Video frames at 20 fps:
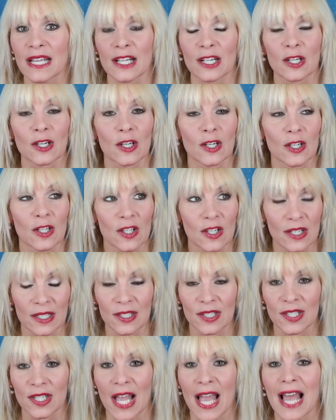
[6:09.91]
It
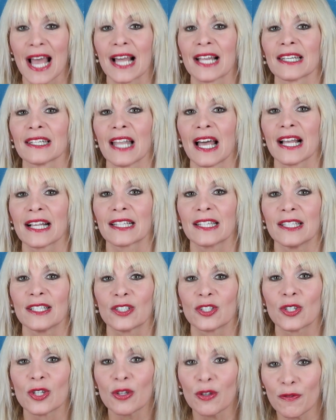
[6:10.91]
looks like
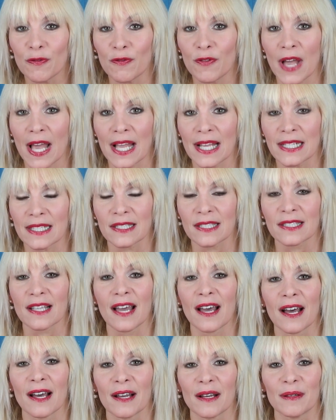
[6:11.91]
the Too
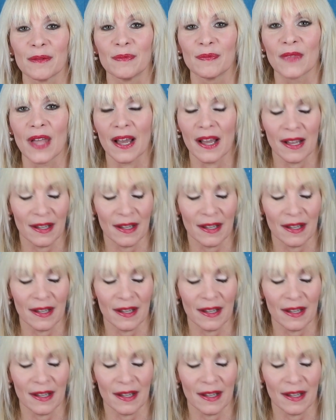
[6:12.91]
Faced um,